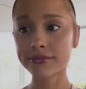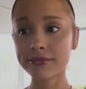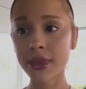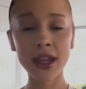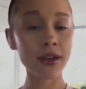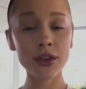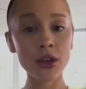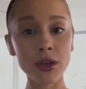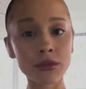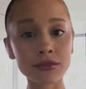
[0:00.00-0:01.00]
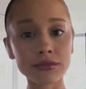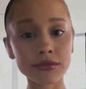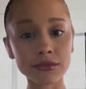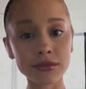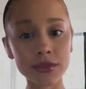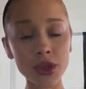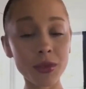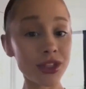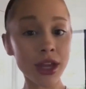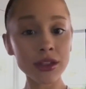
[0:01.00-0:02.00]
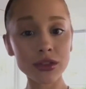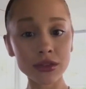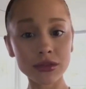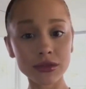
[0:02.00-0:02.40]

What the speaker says: you never know. So be gentle